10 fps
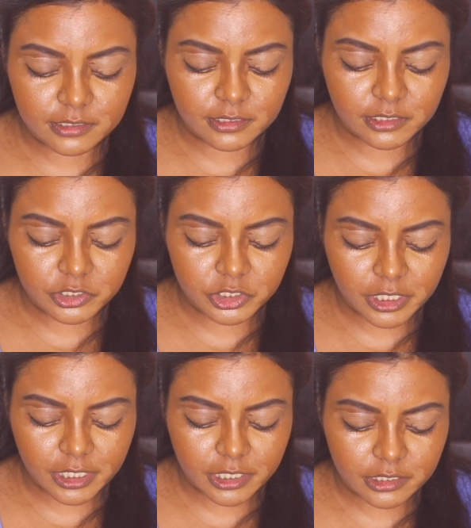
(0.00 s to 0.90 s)
in the
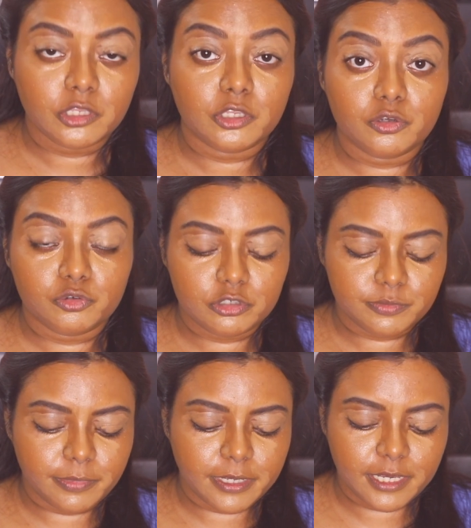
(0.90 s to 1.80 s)
shade Nude
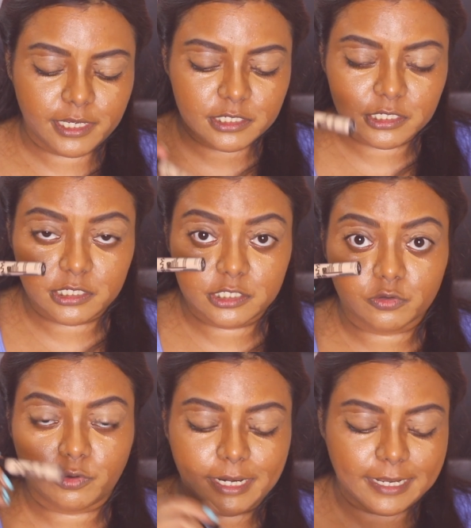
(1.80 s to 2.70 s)
Beige. It is
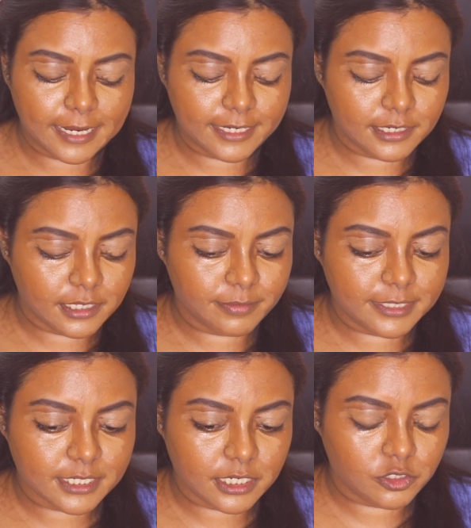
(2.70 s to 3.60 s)
quite lighter than my
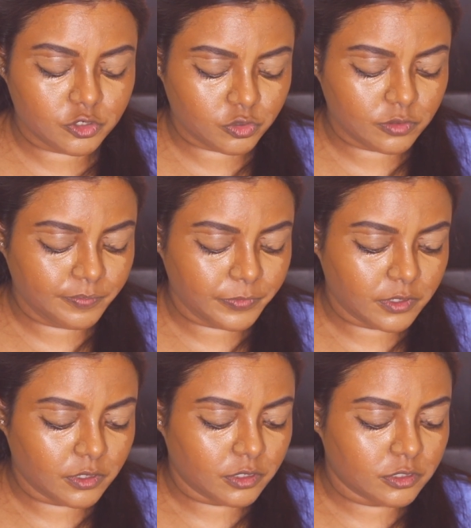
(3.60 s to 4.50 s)
skin tone.
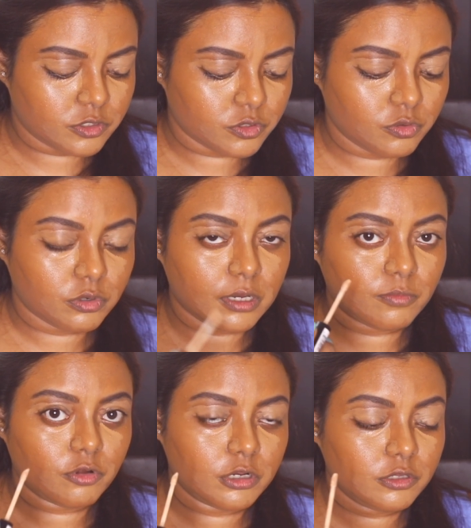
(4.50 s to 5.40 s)
So
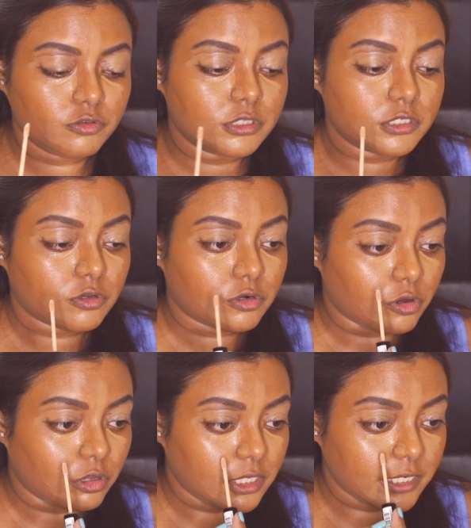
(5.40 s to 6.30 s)
I'm going to use this on
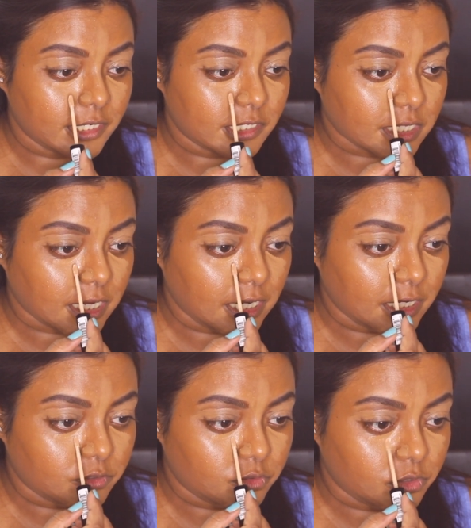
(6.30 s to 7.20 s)
all the areas I
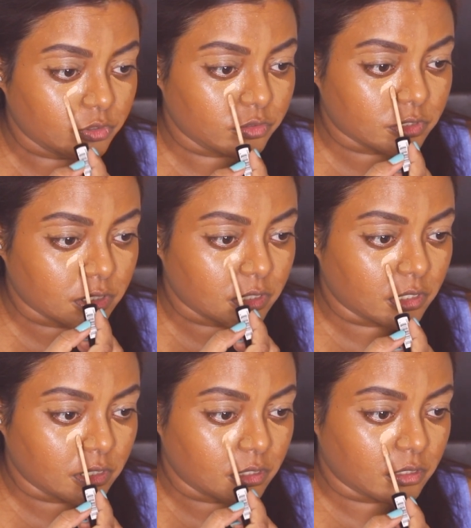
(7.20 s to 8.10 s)
like to do
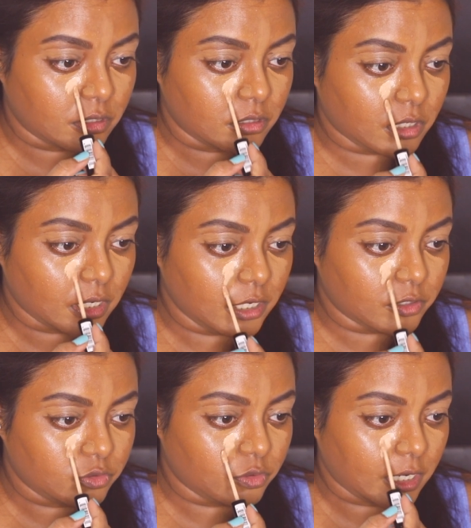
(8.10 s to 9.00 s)

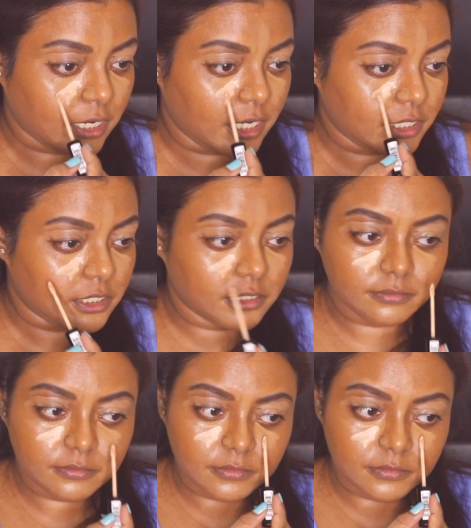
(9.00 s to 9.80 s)
highlighting.